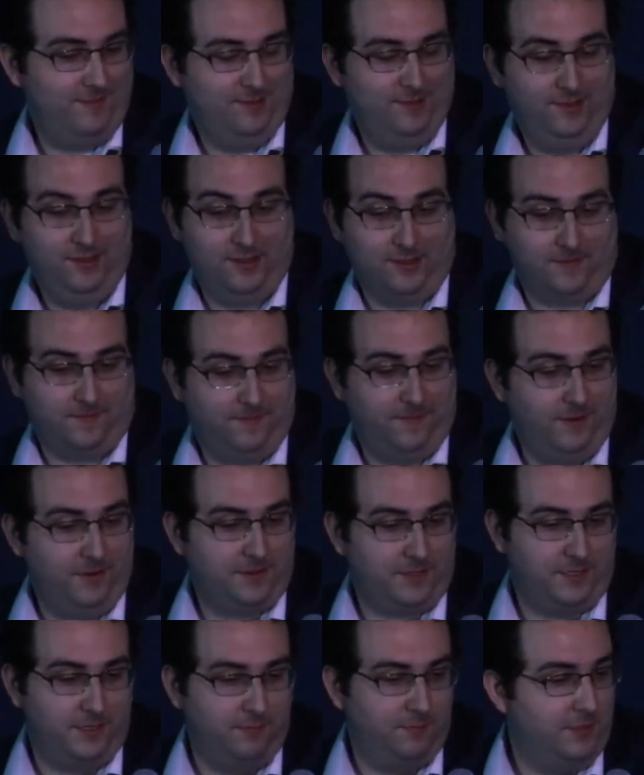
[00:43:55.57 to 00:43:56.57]
look,
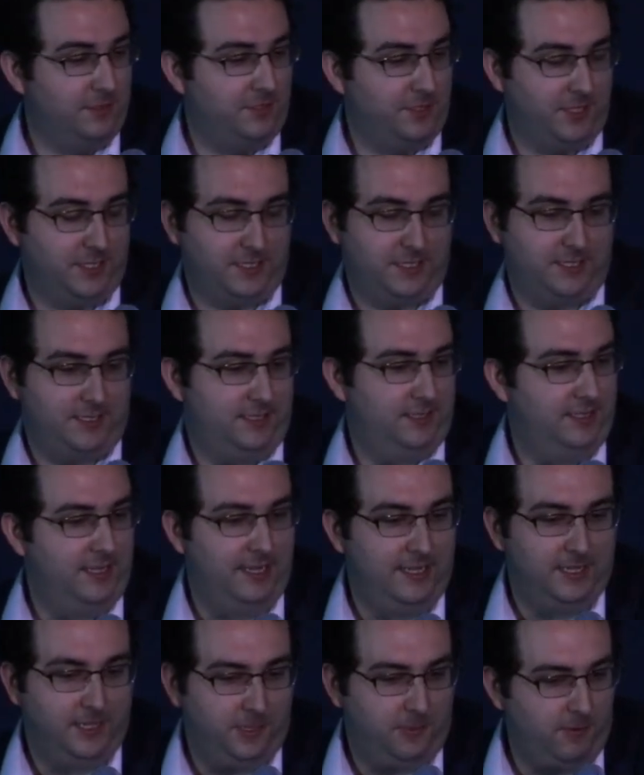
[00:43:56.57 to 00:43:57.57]
first it was just an
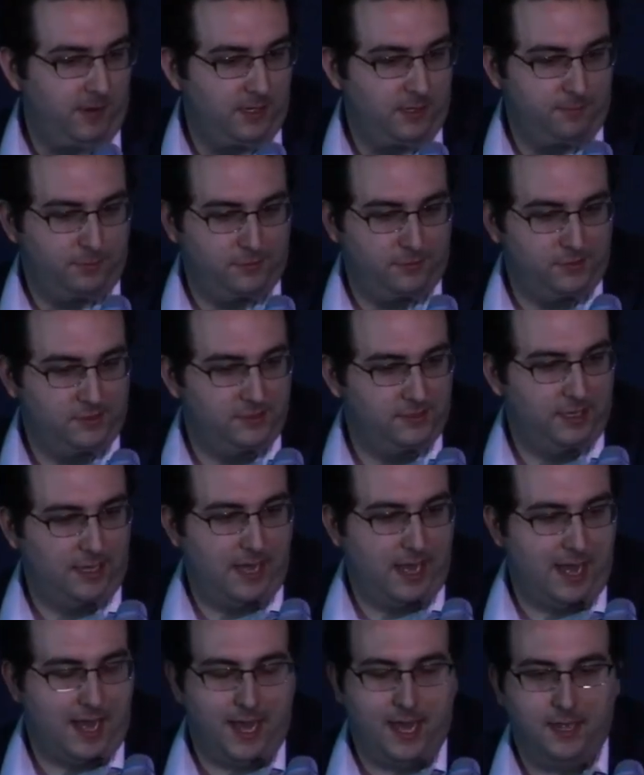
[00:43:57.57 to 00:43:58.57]
incredible
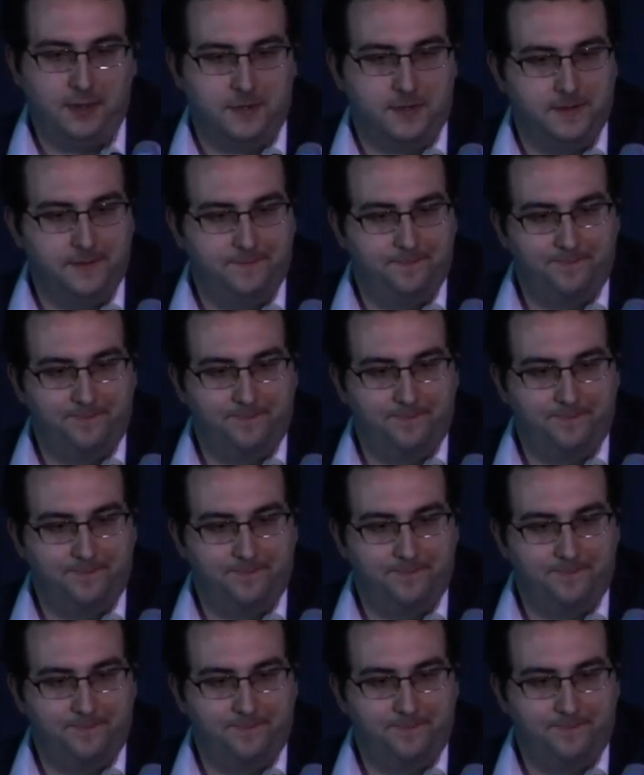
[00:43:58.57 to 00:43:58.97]
honor.